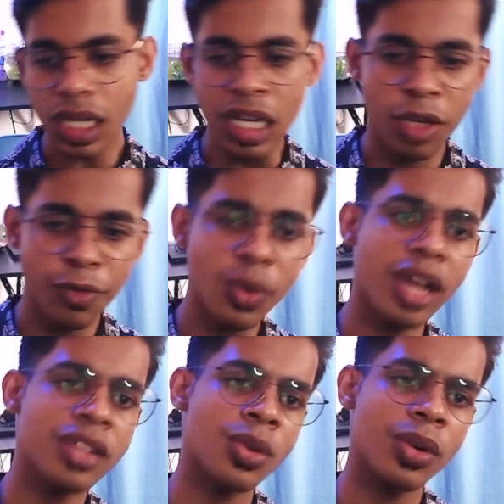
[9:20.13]
If you
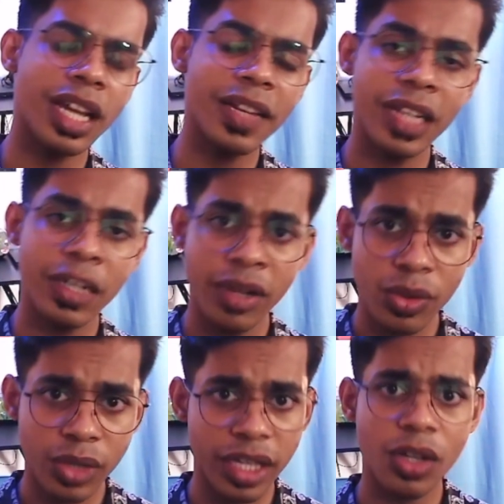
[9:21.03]
guys don't have anyone to
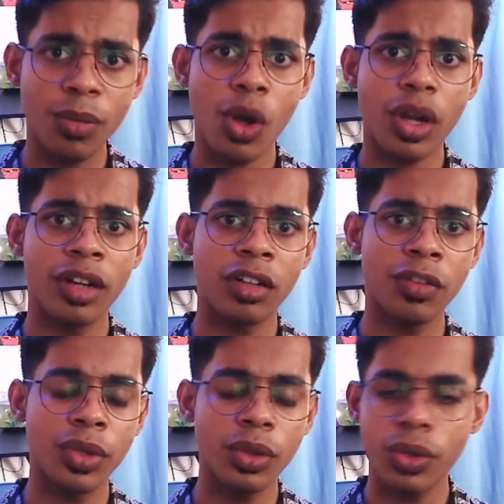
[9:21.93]
take your mock
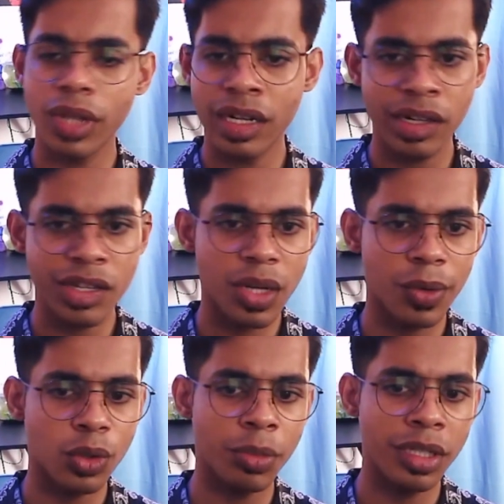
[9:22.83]
interview, you can reach out
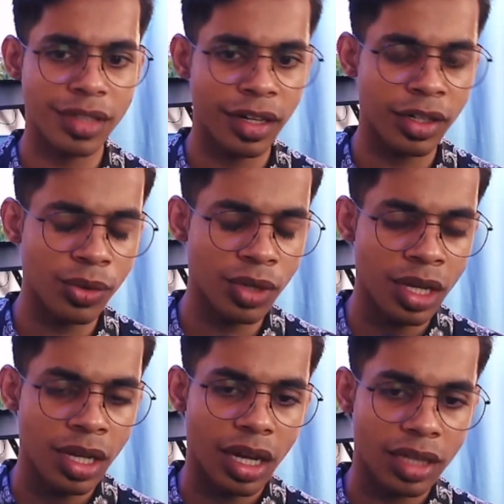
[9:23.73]
to me, schedule
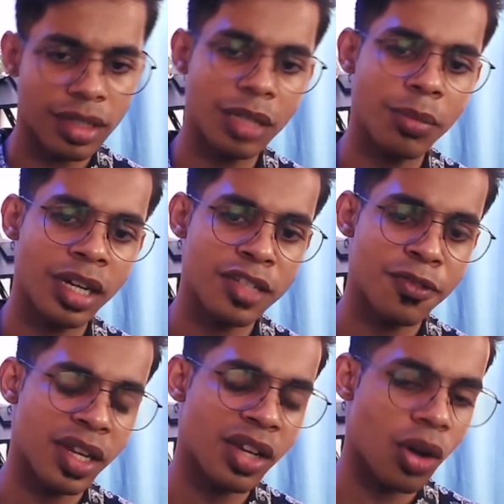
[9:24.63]
a 30 minutes
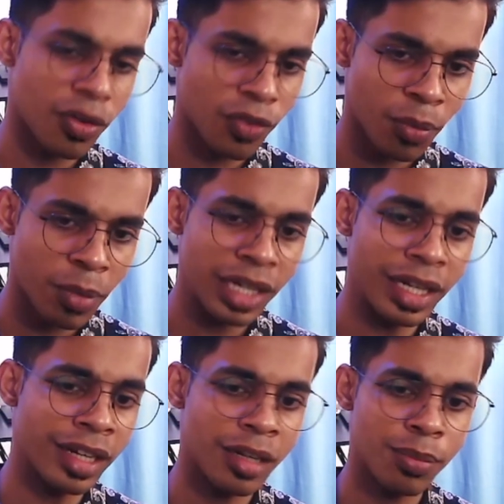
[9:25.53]
free call from my
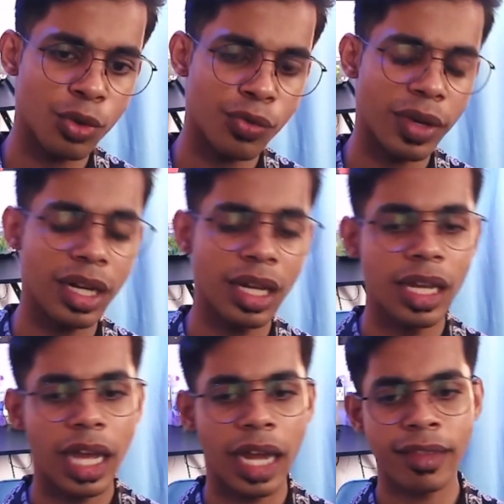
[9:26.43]
LinkedIn profile
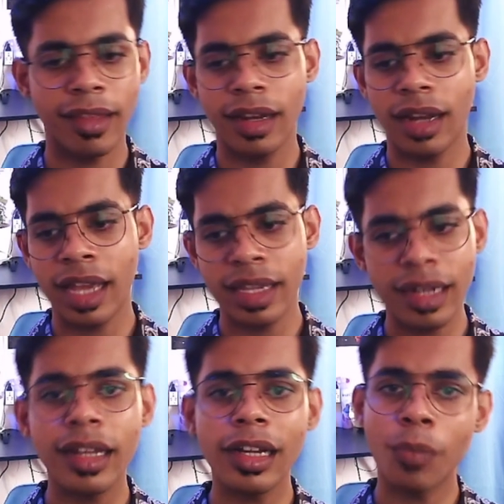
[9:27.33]
and then I can
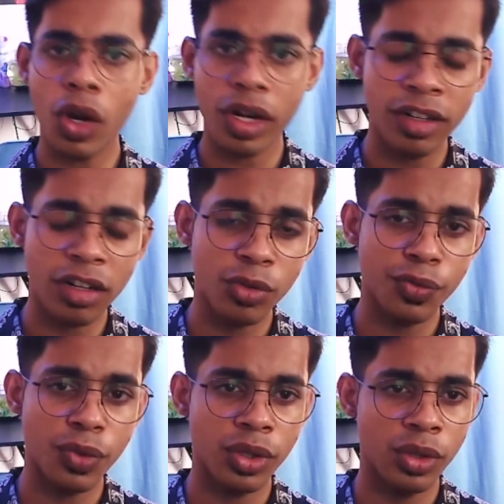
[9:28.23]
take a mock interview
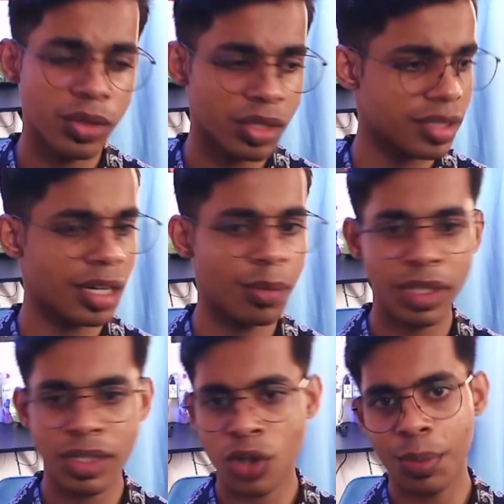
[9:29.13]
for you. Just send me
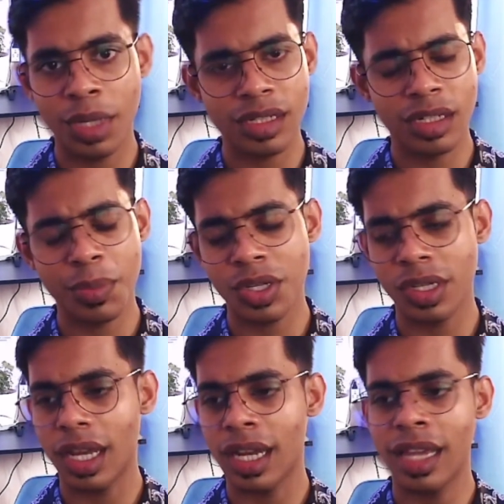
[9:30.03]
the job description
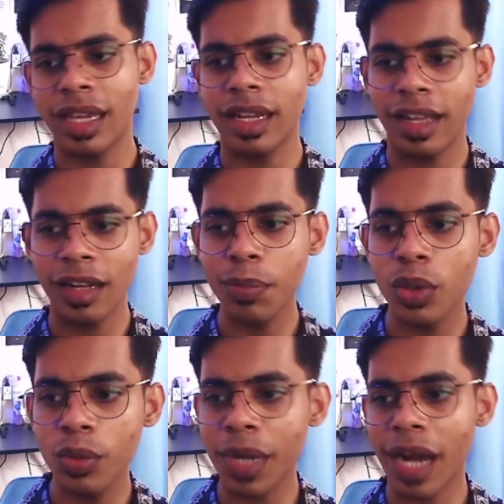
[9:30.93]
and I can help
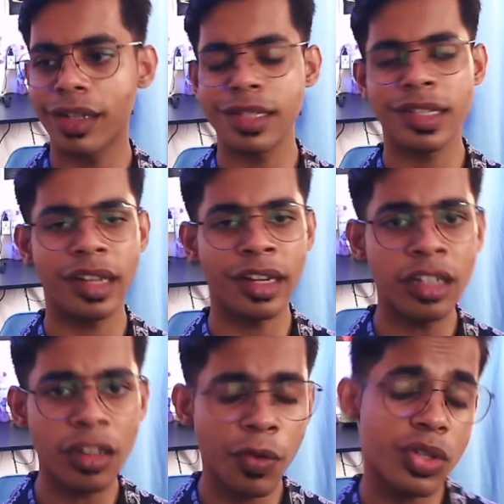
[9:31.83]
you practice the
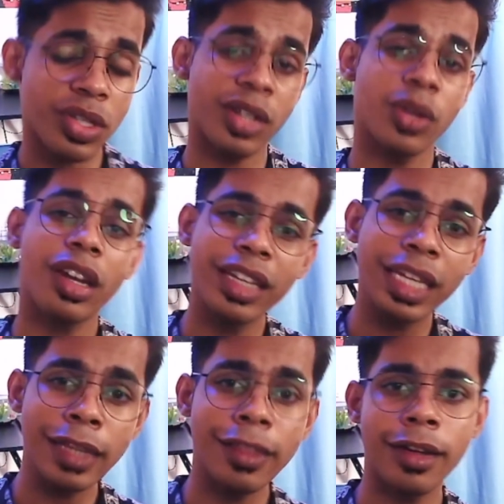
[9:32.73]
interview so that you can
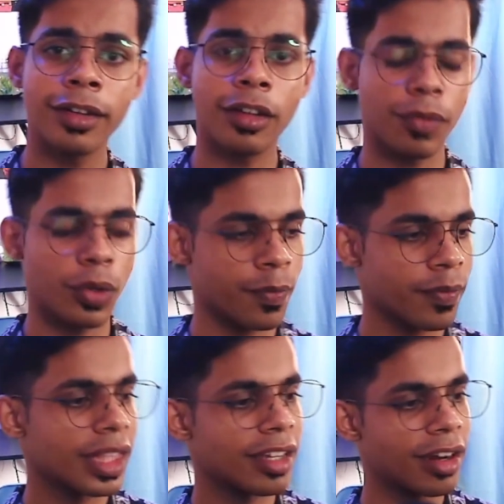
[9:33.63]
kill the interview,
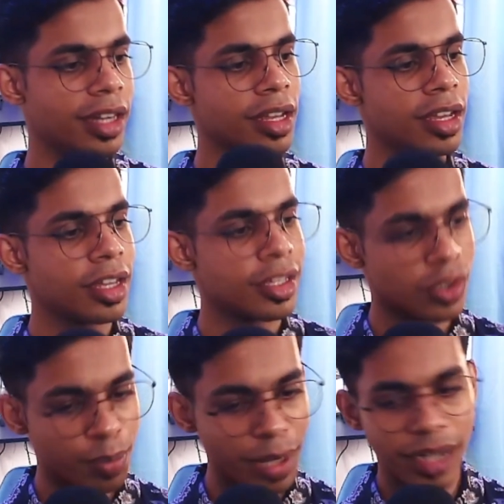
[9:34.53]
right? So
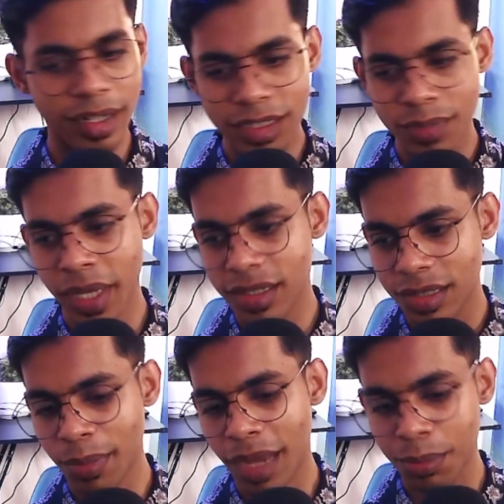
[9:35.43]
practice makes
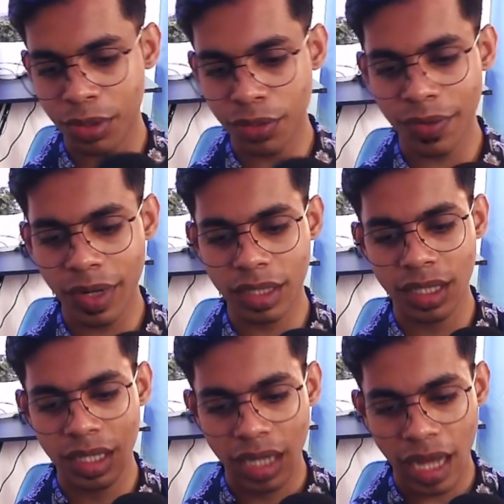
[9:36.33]
the man perfect.
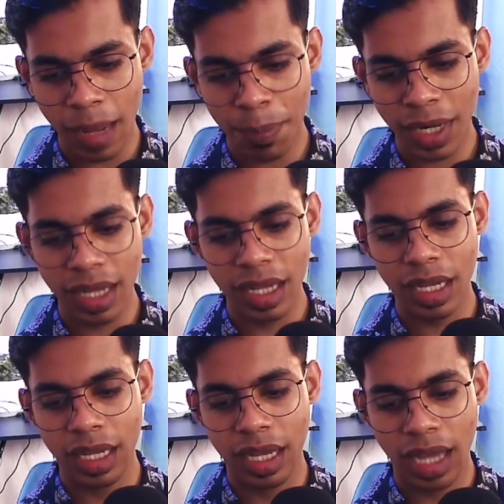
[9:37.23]
Apply
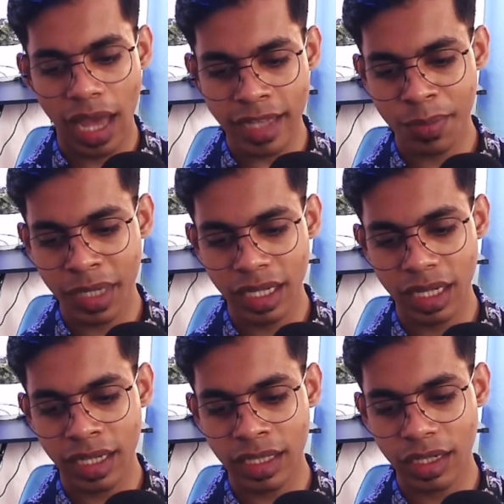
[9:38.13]
as many
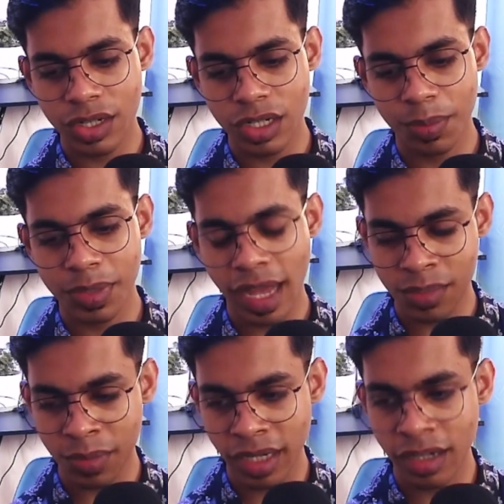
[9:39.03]
internships, as
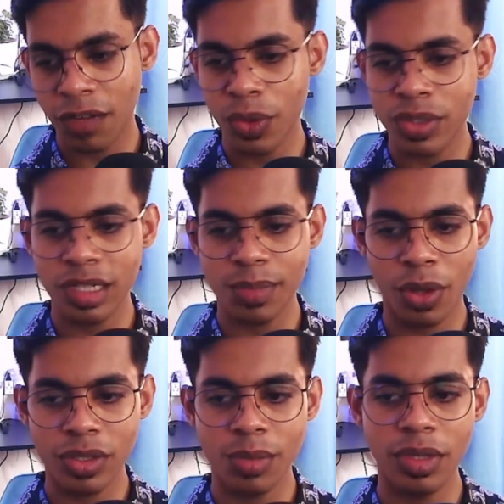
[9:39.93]
many interviews as
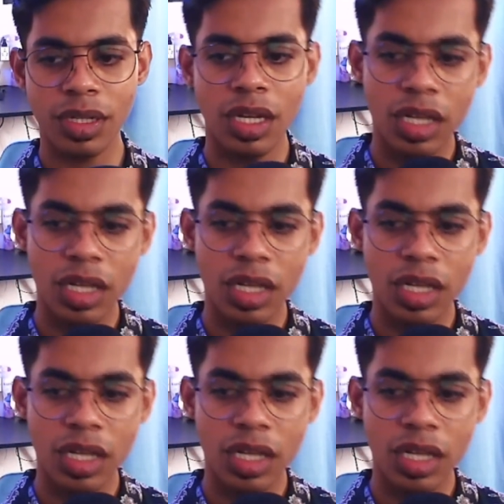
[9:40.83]
possible.